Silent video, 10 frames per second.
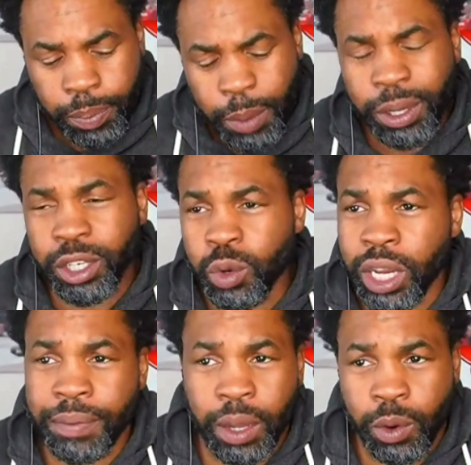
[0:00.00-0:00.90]
can do
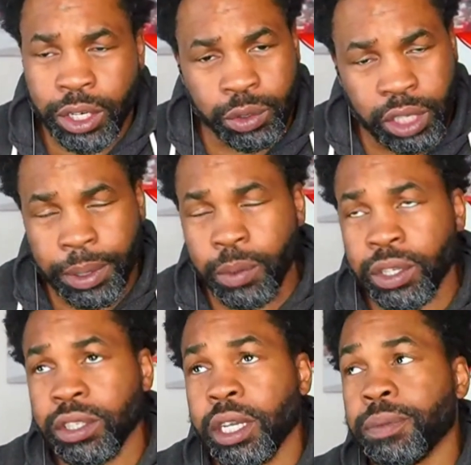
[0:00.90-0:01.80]
whatever they want to do, say what they want to
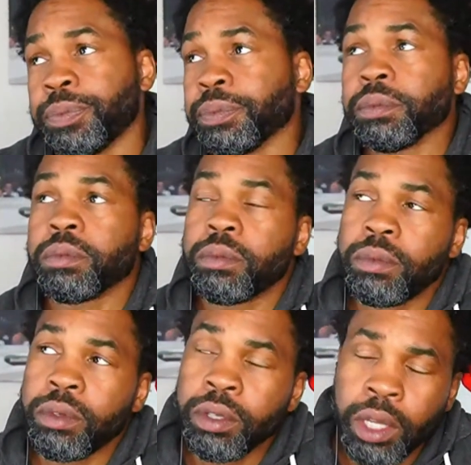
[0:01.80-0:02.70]
say.
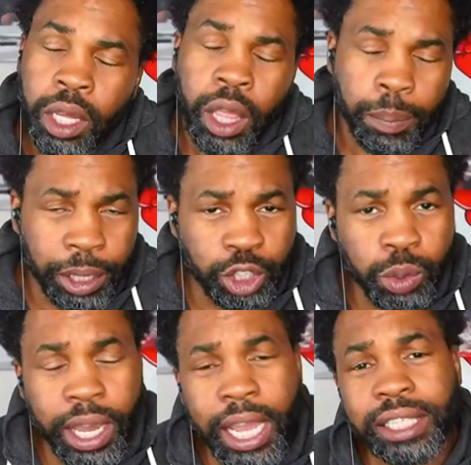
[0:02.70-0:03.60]
But you
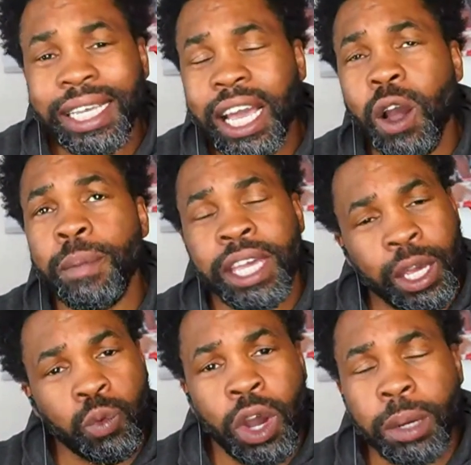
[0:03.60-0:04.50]
can't tell me
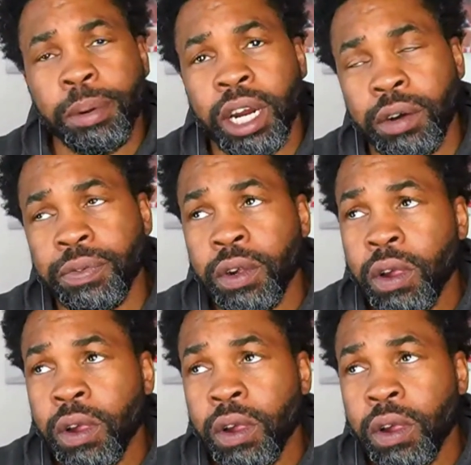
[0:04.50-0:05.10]
in one breath,